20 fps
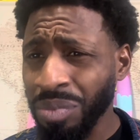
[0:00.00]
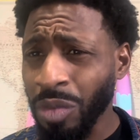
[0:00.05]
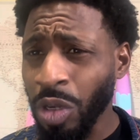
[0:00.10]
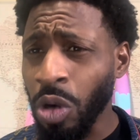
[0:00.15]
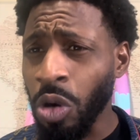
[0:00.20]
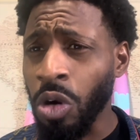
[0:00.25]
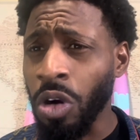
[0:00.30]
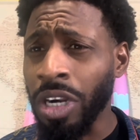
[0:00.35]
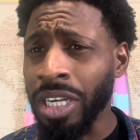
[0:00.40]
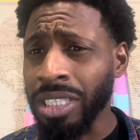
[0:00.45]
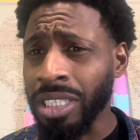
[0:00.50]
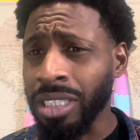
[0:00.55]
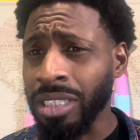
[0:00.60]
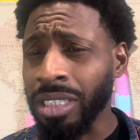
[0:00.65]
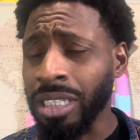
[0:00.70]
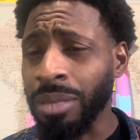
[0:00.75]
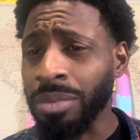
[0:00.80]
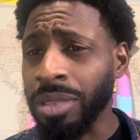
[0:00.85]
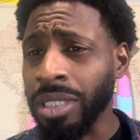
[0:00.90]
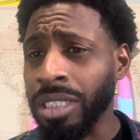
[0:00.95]
or as
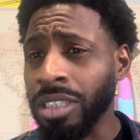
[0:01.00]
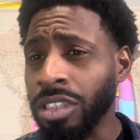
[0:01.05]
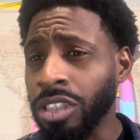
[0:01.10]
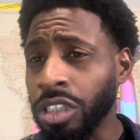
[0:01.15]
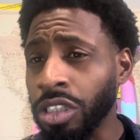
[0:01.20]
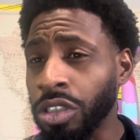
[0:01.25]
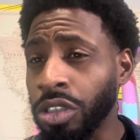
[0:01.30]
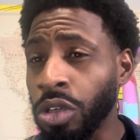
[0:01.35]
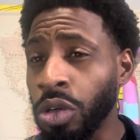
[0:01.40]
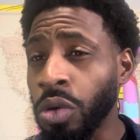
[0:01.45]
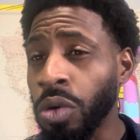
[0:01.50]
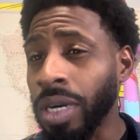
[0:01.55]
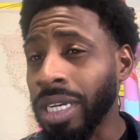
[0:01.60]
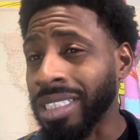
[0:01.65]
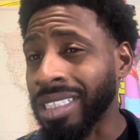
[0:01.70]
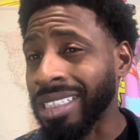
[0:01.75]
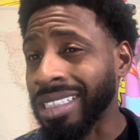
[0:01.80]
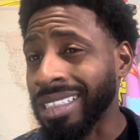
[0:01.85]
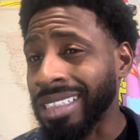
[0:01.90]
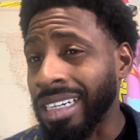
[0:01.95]
something to do,
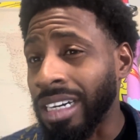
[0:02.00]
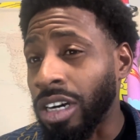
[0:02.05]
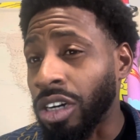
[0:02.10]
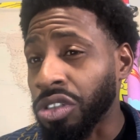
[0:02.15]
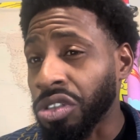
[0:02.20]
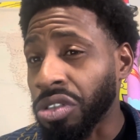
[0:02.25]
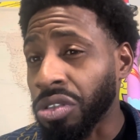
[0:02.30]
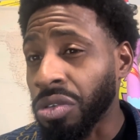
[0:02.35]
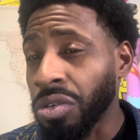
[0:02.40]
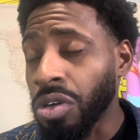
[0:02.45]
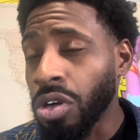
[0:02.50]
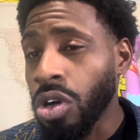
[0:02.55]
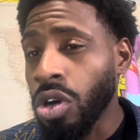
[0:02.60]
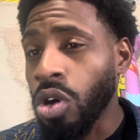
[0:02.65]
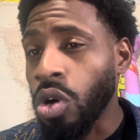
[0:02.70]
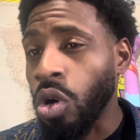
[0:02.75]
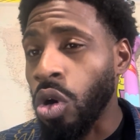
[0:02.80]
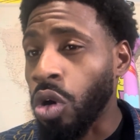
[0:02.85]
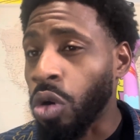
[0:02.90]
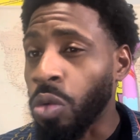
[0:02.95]
as a hustle,
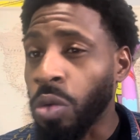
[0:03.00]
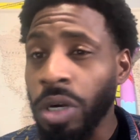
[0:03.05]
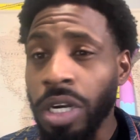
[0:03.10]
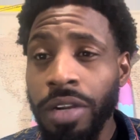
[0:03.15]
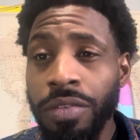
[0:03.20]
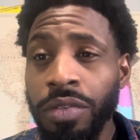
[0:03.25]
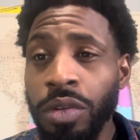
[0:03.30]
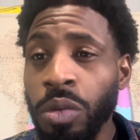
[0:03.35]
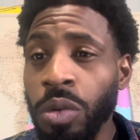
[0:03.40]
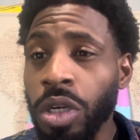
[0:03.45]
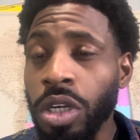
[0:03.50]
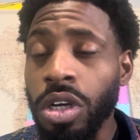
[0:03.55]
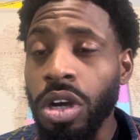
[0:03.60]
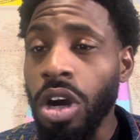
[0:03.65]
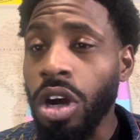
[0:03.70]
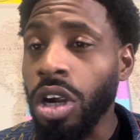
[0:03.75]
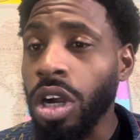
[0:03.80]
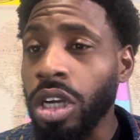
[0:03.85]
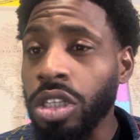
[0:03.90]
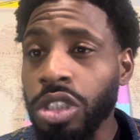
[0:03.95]
or whatever you want to
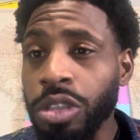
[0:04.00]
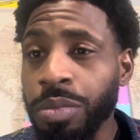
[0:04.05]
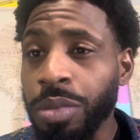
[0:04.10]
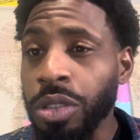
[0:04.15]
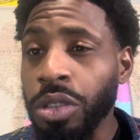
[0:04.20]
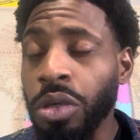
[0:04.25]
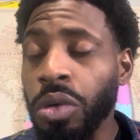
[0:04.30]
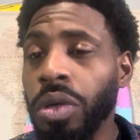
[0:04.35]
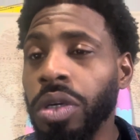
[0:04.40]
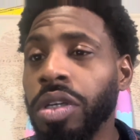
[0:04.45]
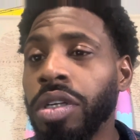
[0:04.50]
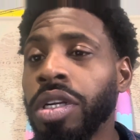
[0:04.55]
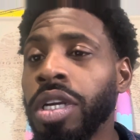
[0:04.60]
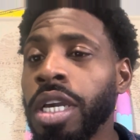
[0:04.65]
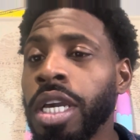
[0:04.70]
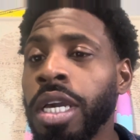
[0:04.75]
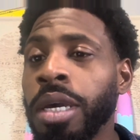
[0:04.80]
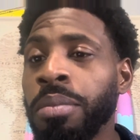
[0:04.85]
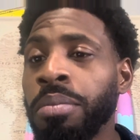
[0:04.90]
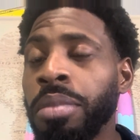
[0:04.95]
call it, entrepreneur.
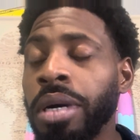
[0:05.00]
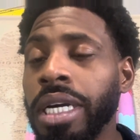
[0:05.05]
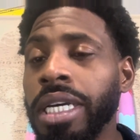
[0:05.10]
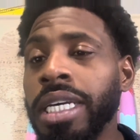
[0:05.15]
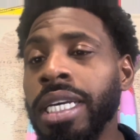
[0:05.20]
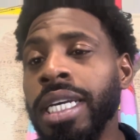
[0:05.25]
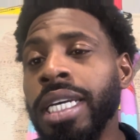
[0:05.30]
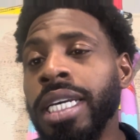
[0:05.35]
But